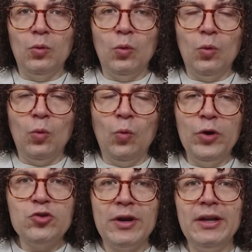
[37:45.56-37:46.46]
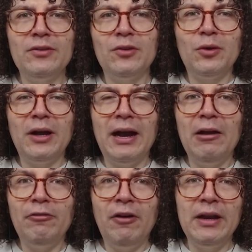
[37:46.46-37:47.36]
which one else also have
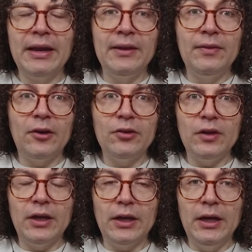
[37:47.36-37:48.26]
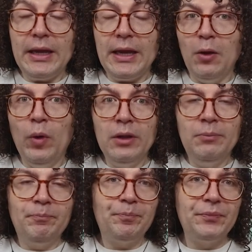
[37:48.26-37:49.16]
found like interesting? Well,
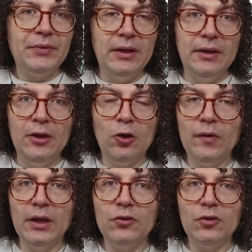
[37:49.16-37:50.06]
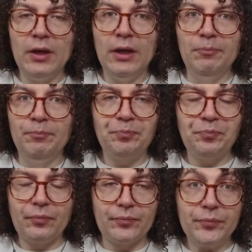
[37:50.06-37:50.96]
the other thing is
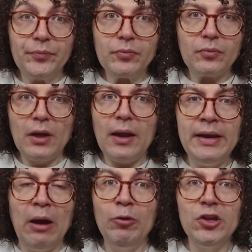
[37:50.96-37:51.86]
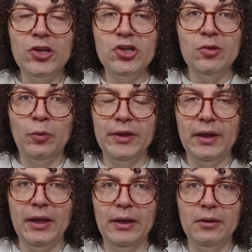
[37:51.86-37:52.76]
now we with
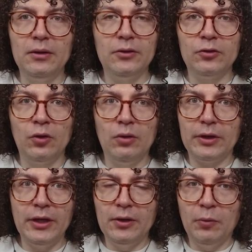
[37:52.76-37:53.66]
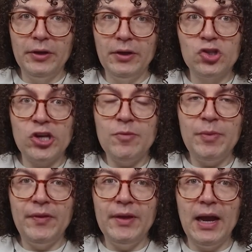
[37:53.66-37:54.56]
so here with
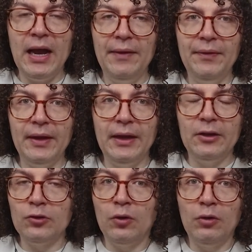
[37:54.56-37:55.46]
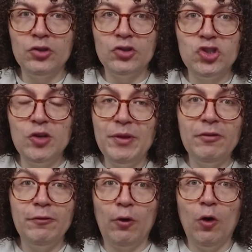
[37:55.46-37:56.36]
ChatGPT and so
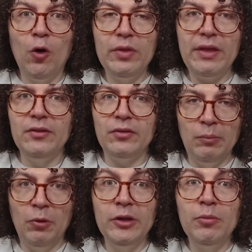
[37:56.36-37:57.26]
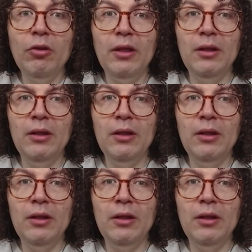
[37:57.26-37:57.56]
GPT-4o that is multimodal.